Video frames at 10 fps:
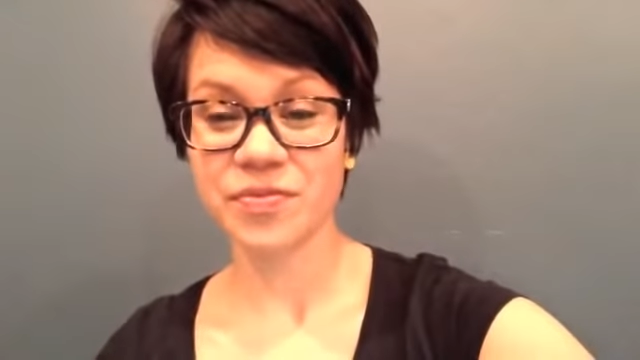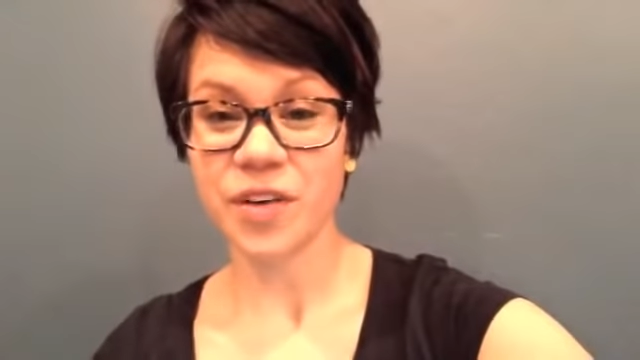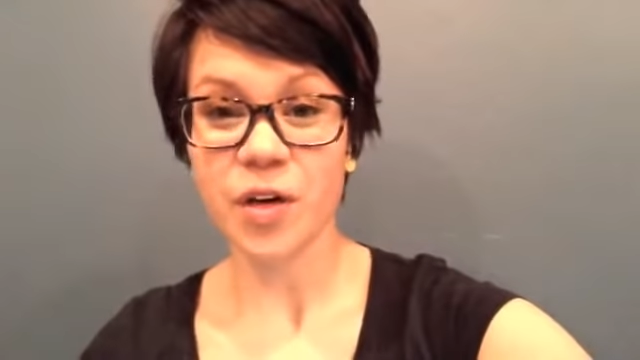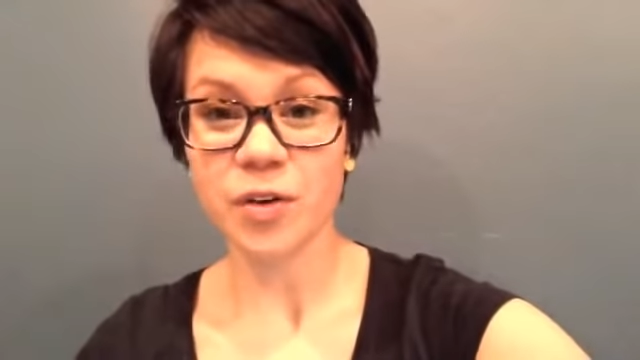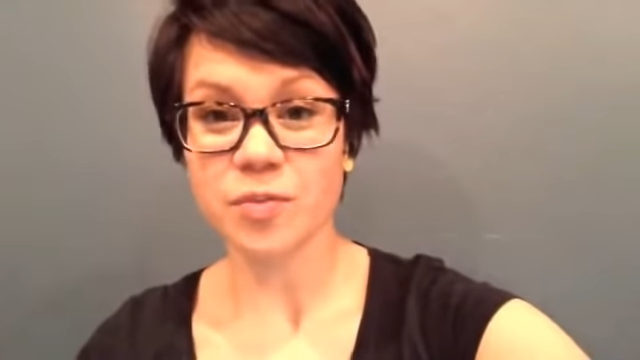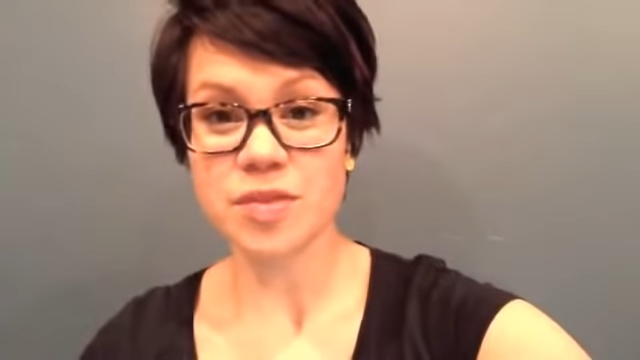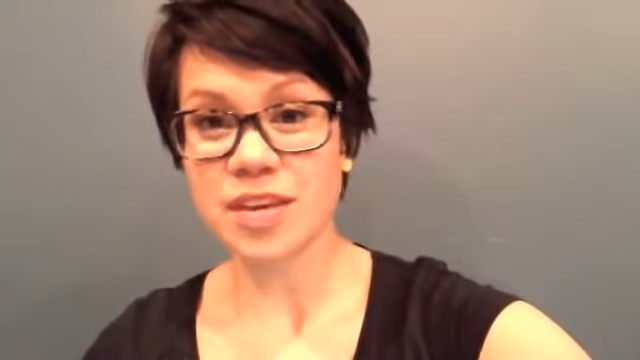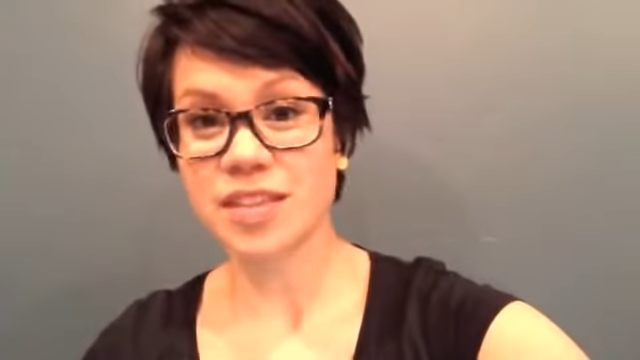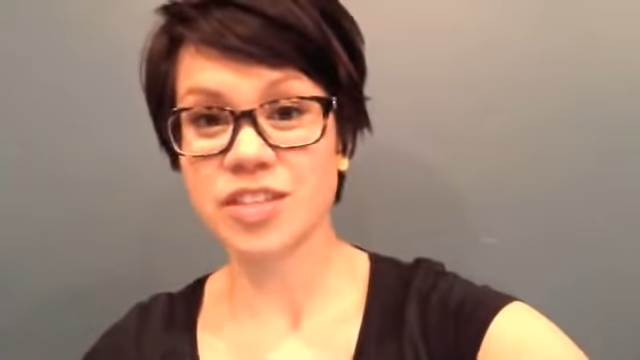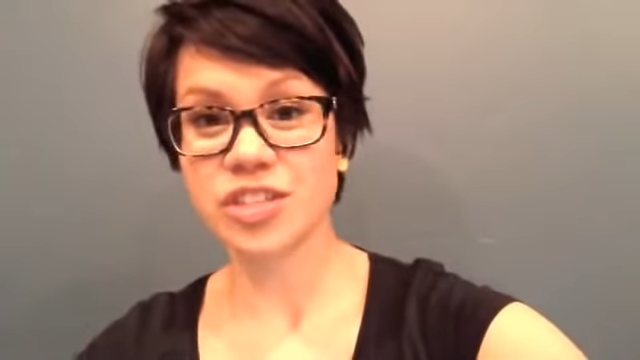following
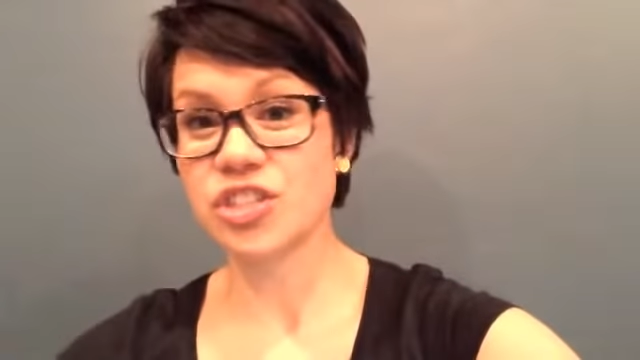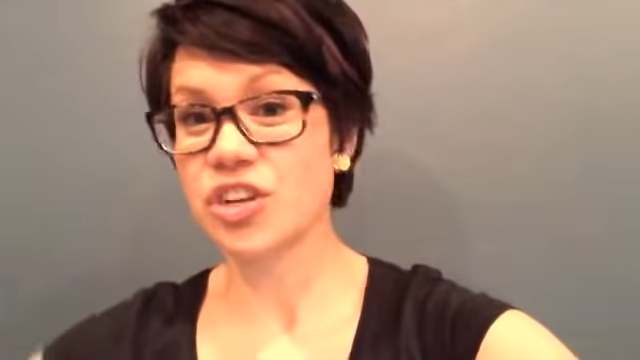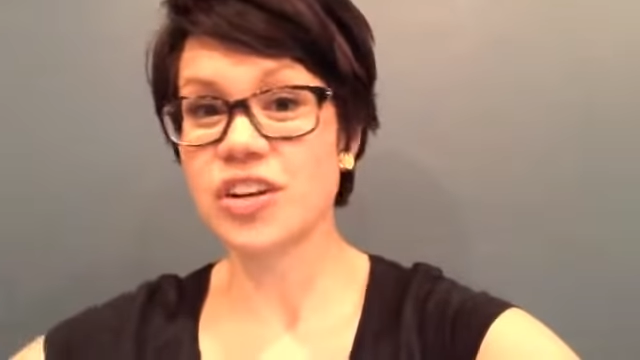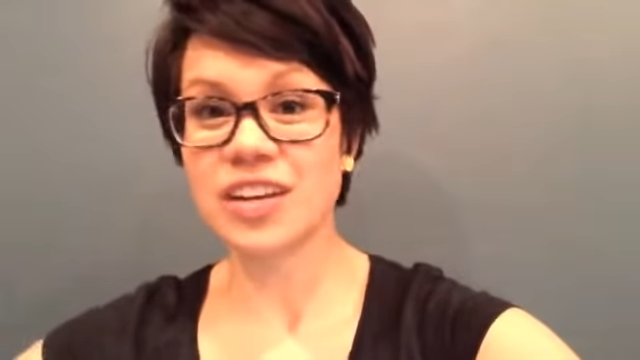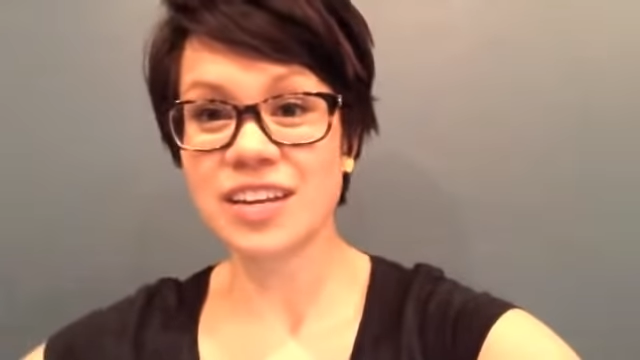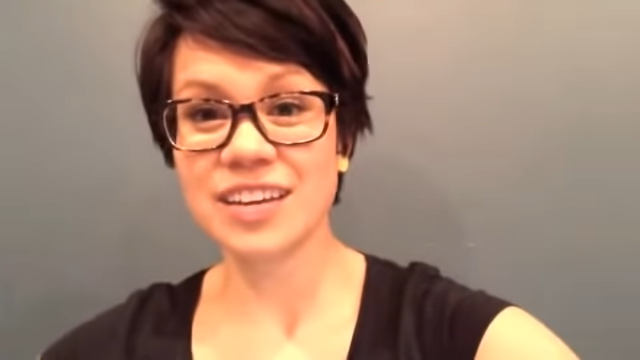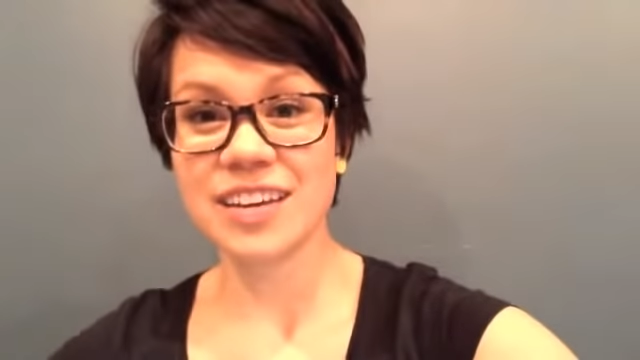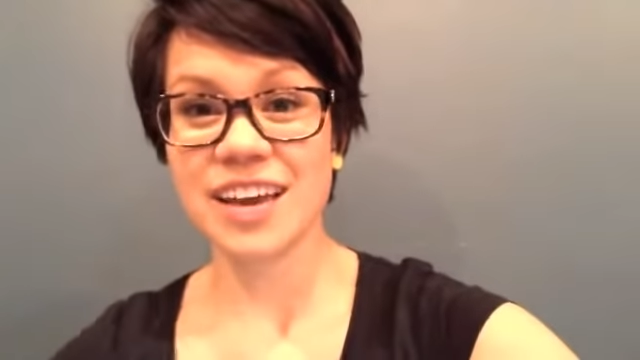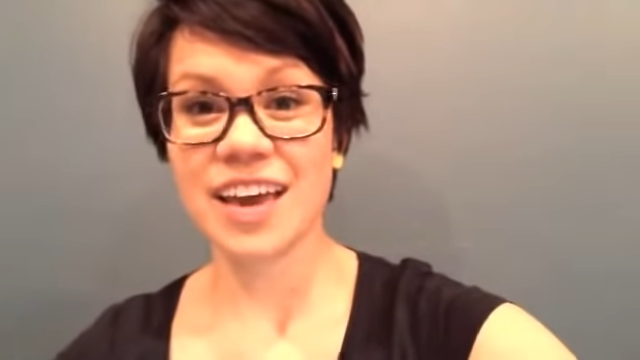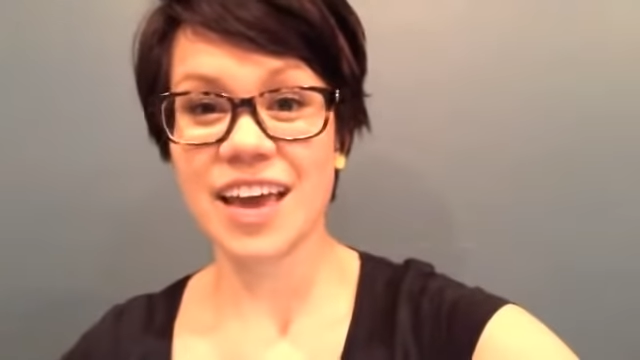me in this journey.
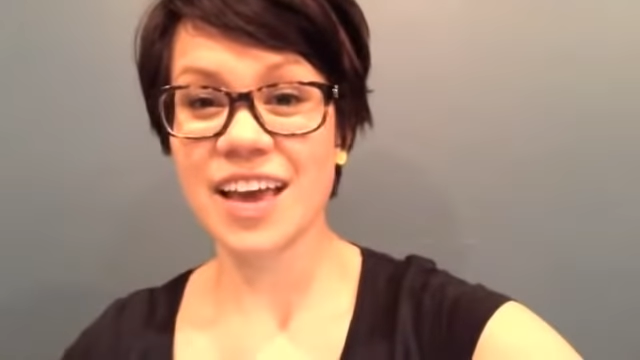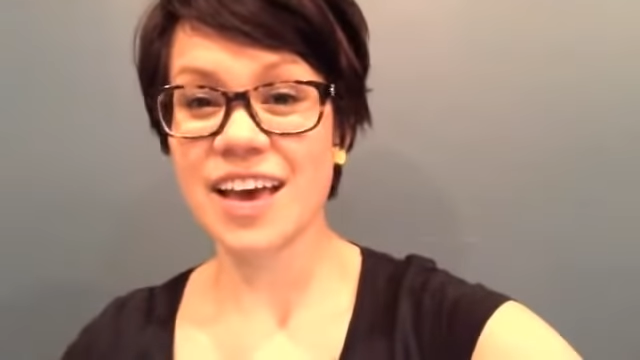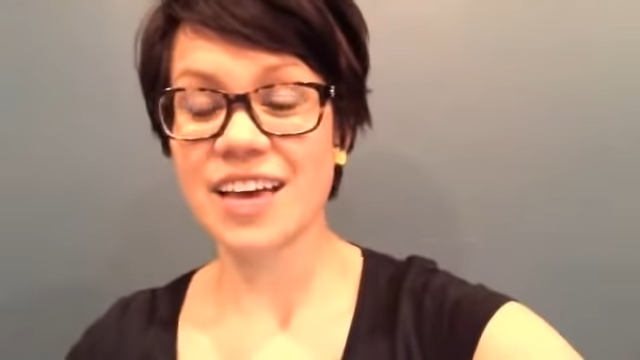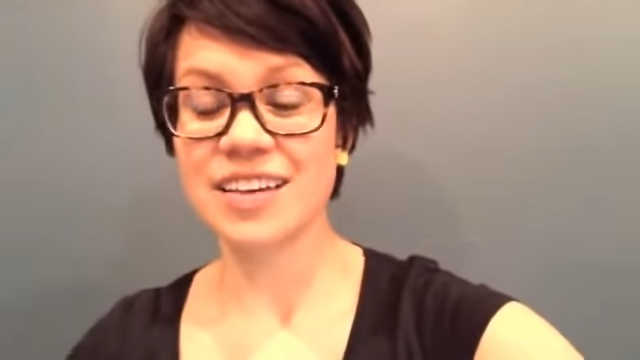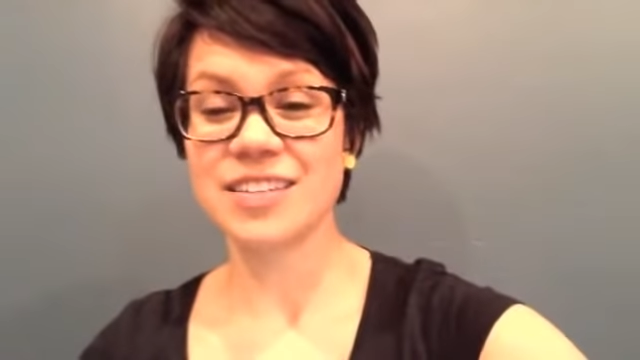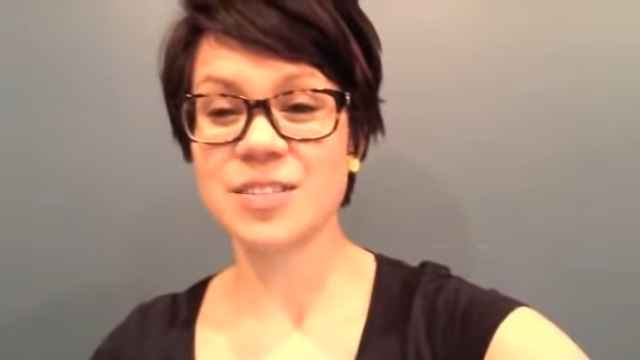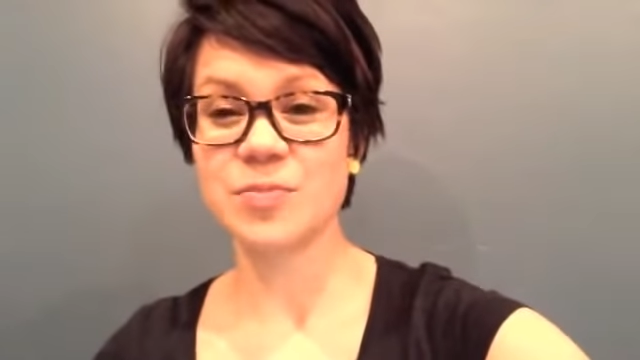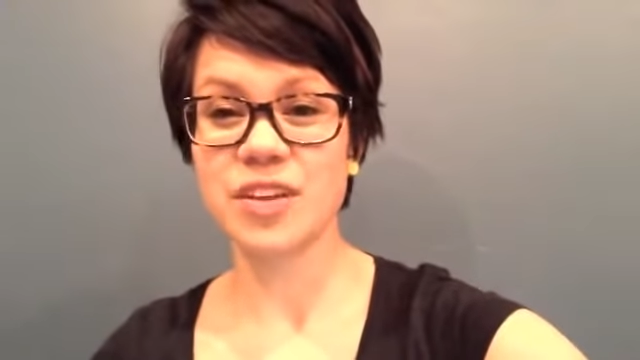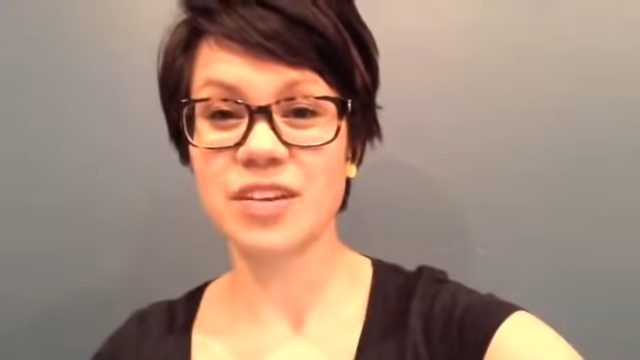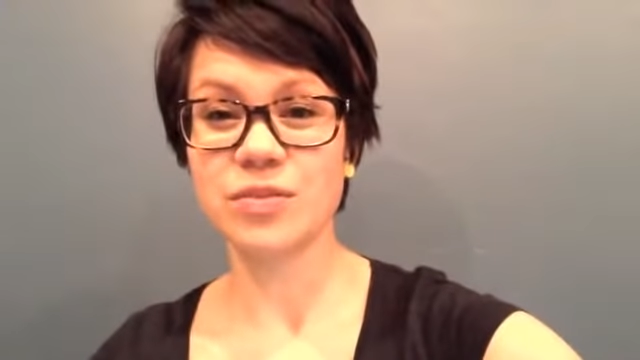And it's
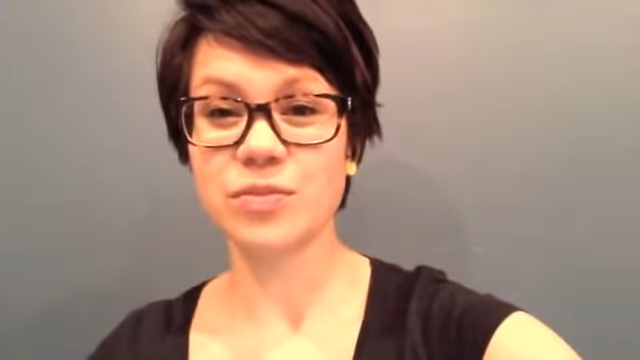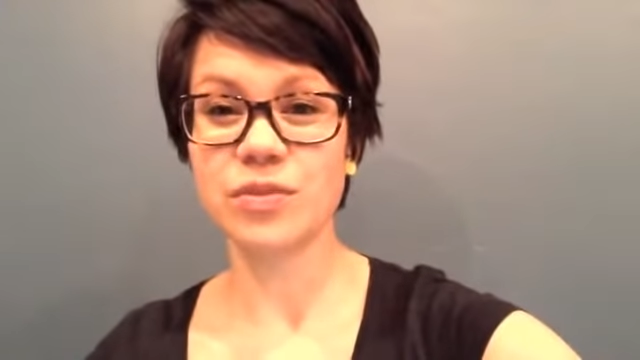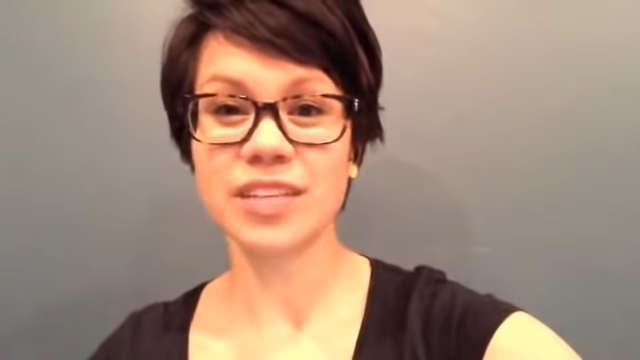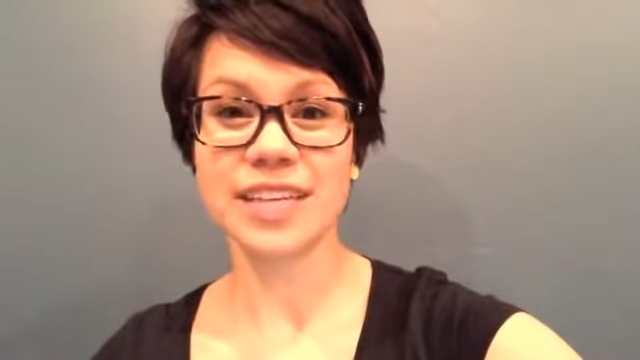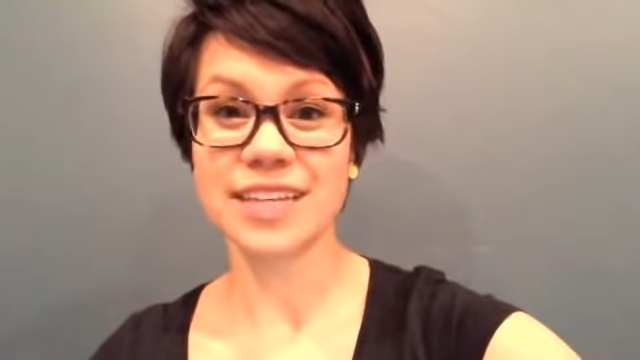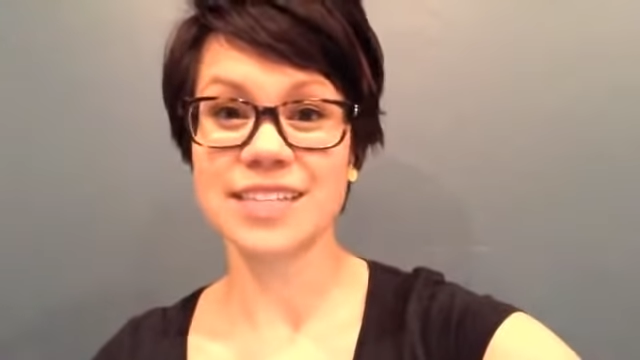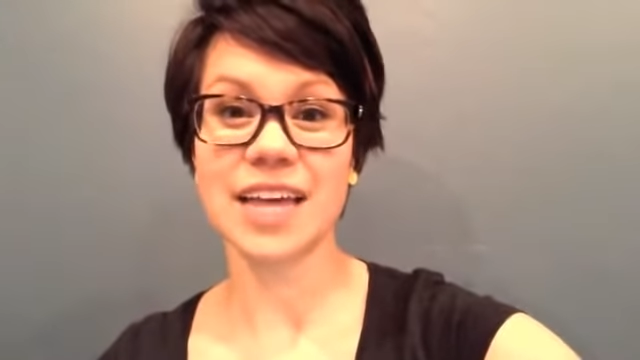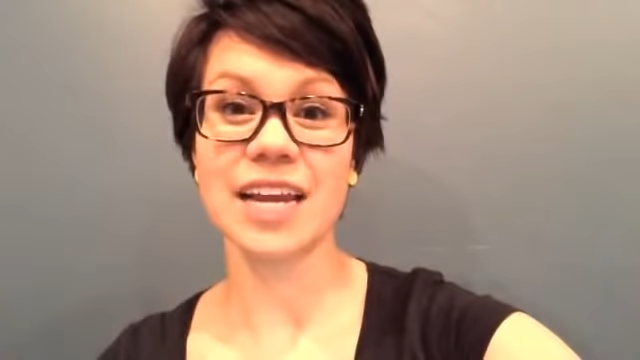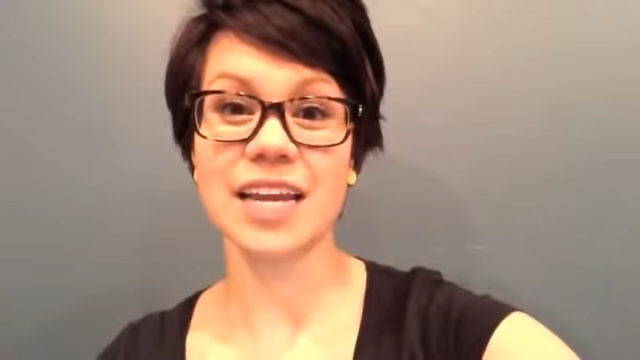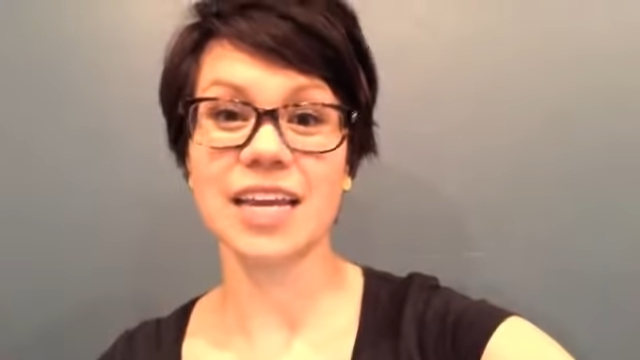been really
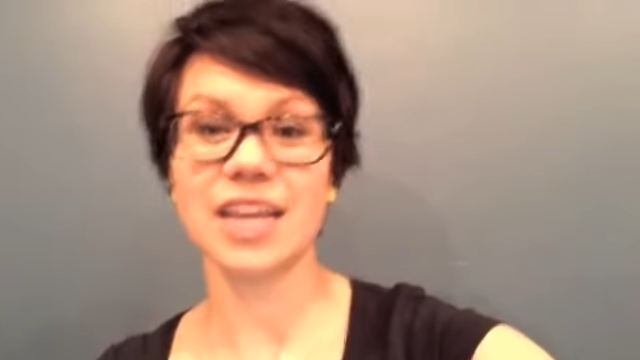exciting.